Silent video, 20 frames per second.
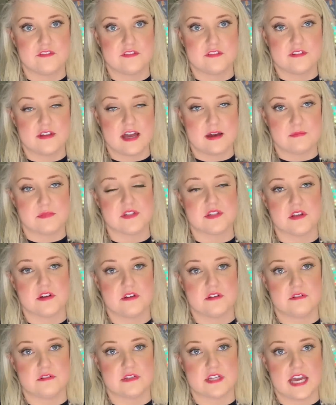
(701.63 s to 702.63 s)

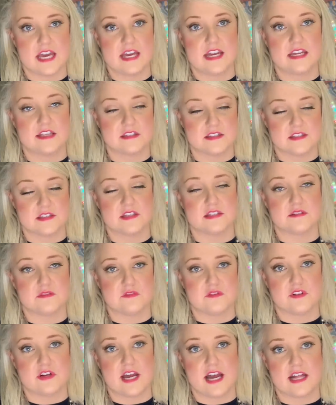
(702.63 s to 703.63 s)
episode eight, the season
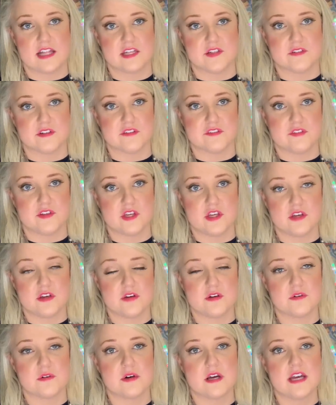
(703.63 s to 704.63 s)
finale
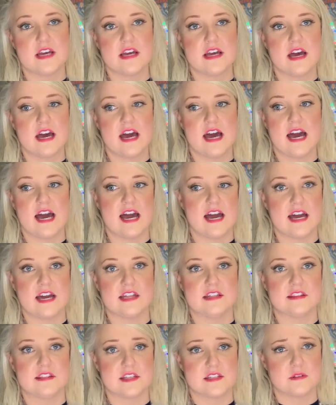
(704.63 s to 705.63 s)
review.
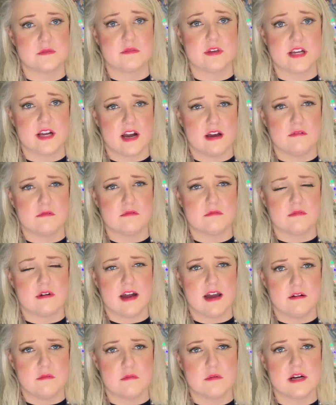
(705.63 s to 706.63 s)
And this week I,
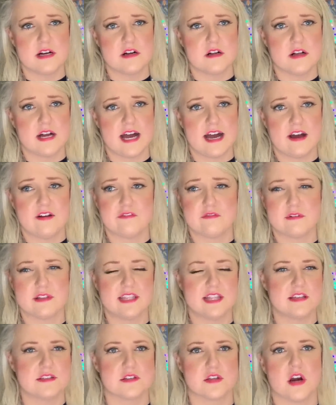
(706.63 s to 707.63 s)
I will have, when
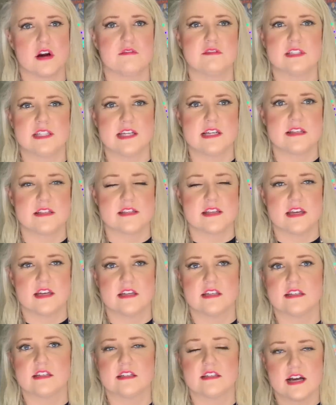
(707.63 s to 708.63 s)
they start
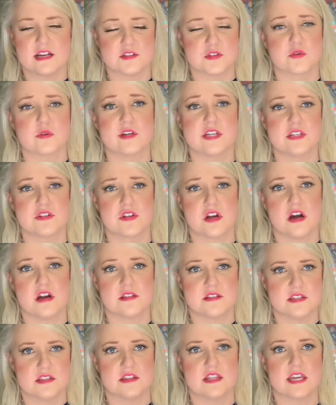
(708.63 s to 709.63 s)
releasing uh,
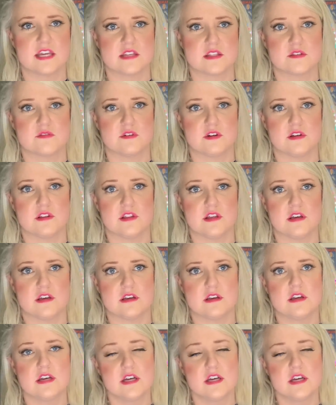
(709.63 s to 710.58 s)
screenshots and things for the